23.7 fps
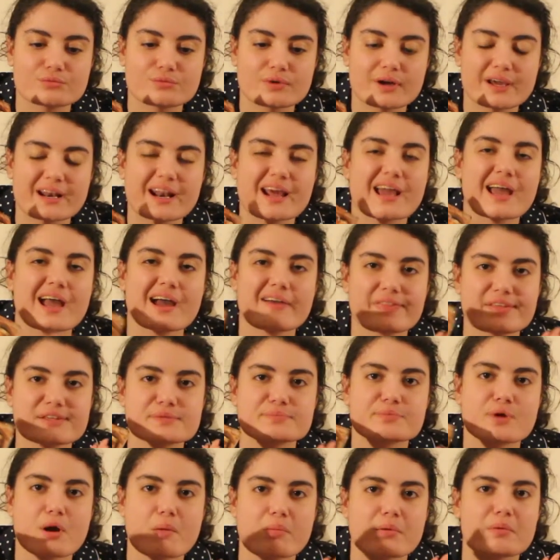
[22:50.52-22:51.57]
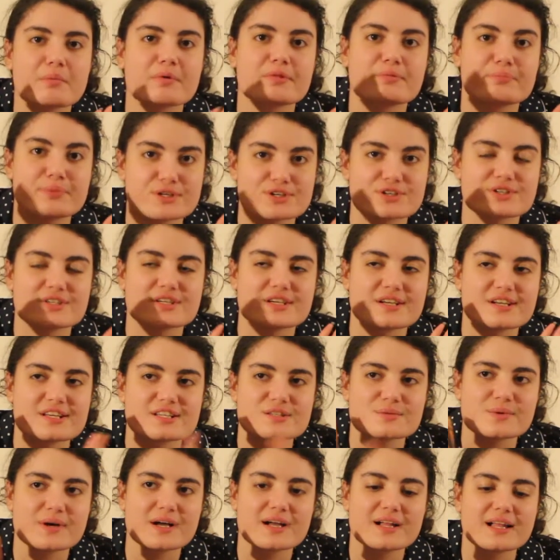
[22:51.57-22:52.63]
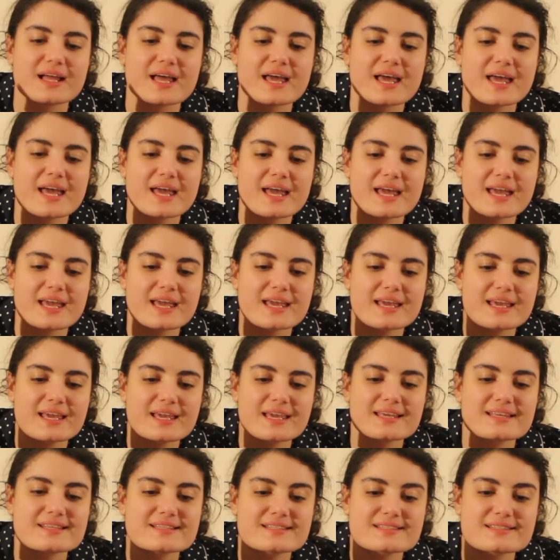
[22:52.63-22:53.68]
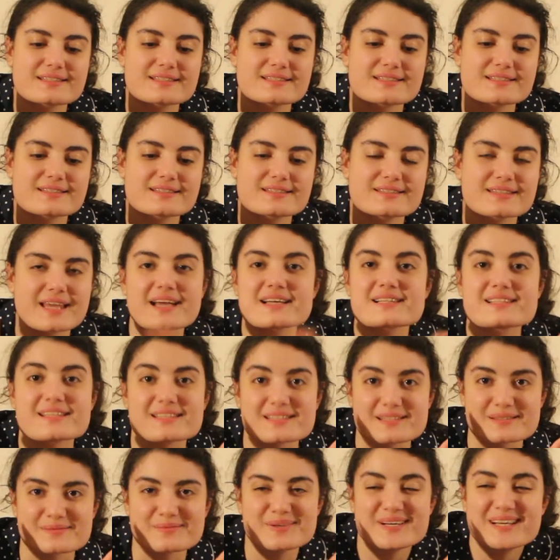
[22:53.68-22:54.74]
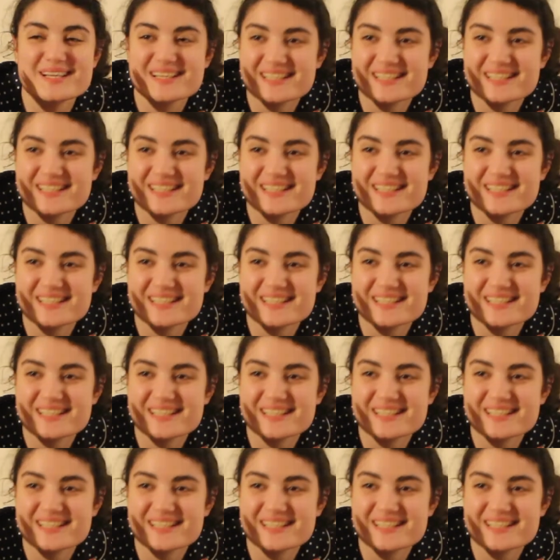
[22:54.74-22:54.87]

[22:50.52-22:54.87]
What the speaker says: and I had this problem with Bridgerton as well, is sexism.